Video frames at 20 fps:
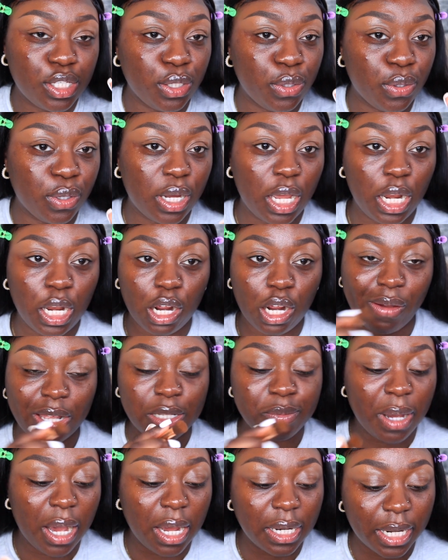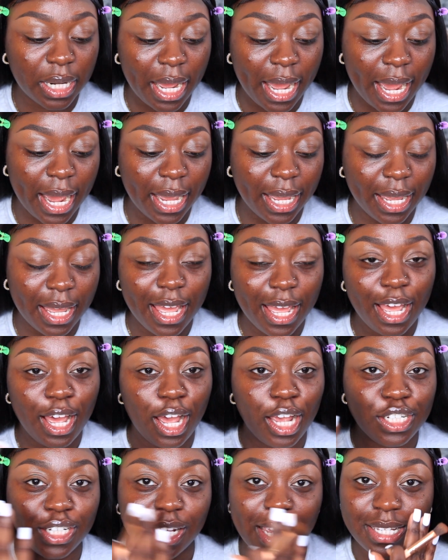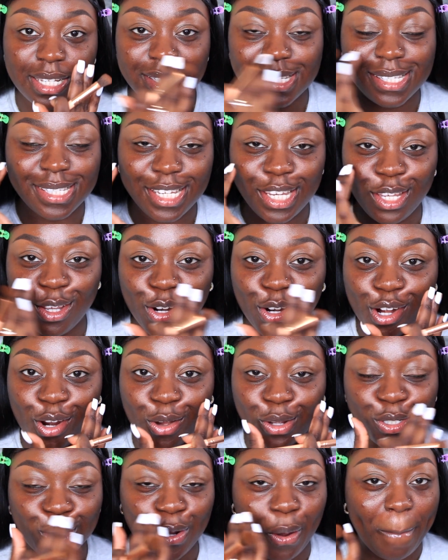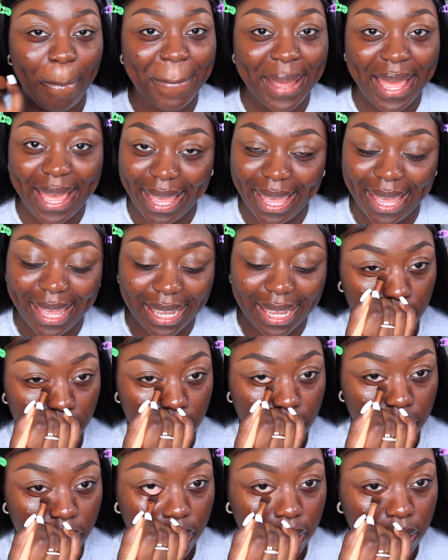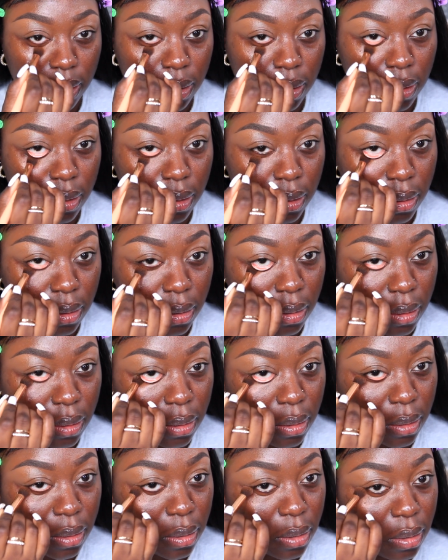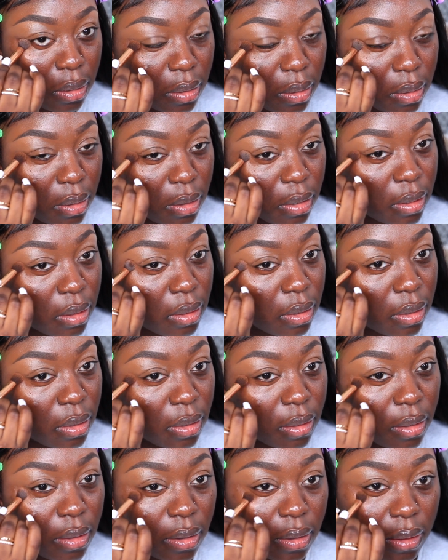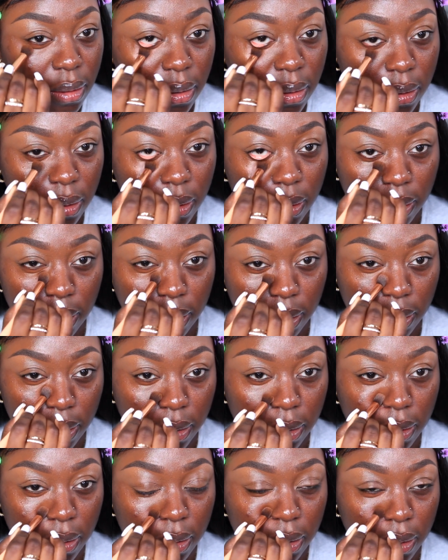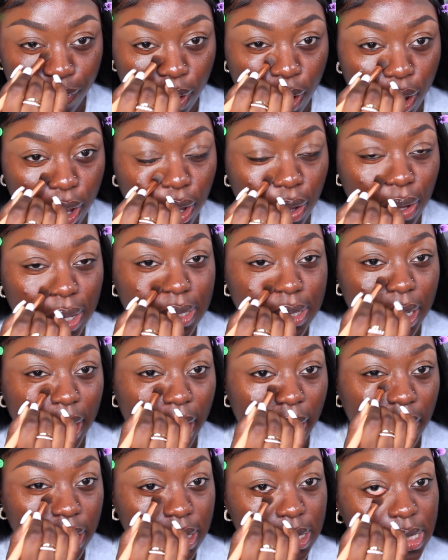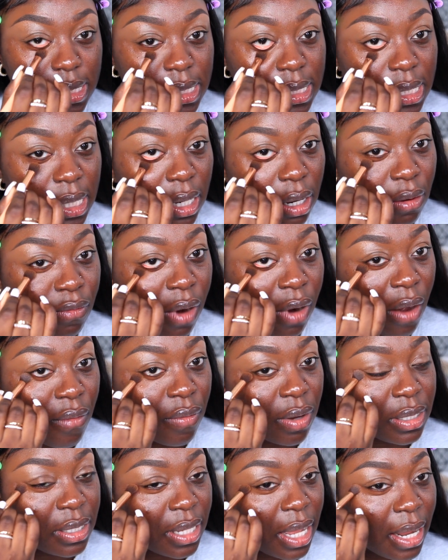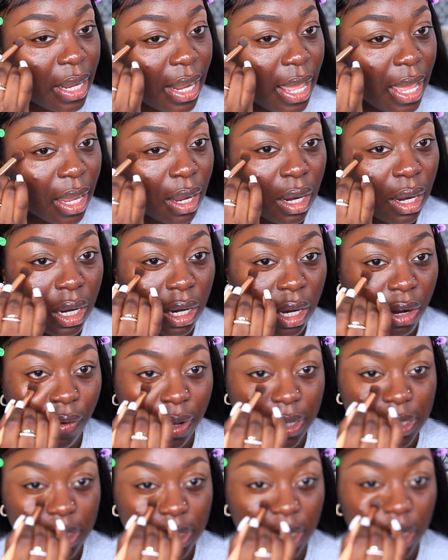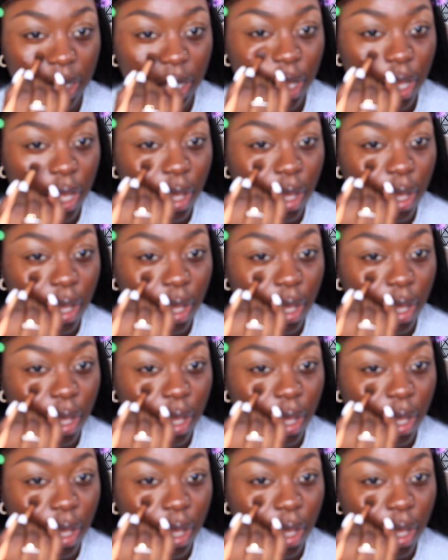to color correct my under eye. As you guys can see, your girl's got bags, so I need to cover that up. I prefer using a concealer rather than a color corrector